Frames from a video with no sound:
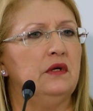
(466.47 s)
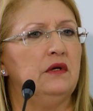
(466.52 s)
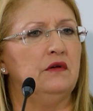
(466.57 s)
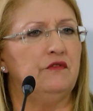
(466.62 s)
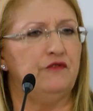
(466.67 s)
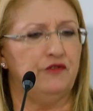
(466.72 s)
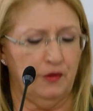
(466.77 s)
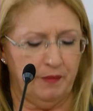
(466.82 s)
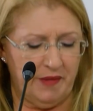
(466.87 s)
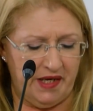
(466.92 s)

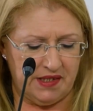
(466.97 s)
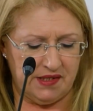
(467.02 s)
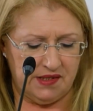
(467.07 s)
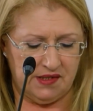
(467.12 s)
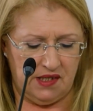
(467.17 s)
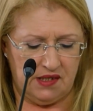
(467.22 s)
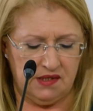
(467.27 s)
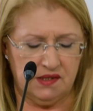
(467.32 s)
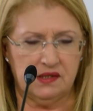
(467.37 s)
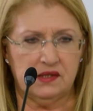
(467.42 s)
from
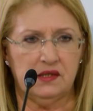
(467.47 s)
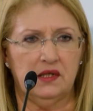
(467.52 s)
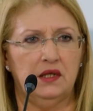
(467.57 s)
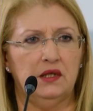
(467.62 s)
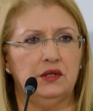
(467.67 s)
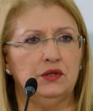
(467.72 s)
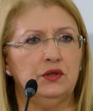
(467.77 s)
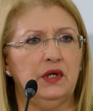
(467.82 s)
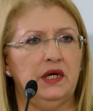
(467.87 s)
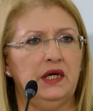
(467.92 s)
access
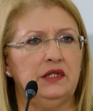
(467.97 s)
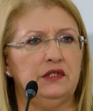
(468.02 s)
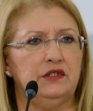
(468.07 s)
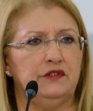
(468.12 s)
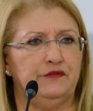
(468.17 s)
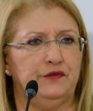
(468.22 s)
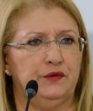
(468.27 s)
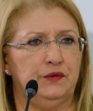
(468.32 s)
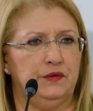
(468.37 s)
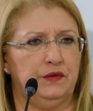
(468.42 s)
to healthy
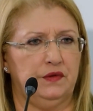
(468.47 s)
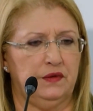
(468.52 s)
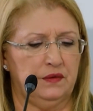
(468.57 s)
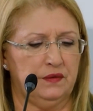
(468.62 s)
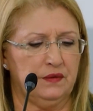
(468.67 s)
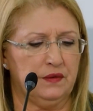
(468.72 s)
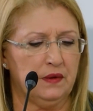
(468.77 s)
food.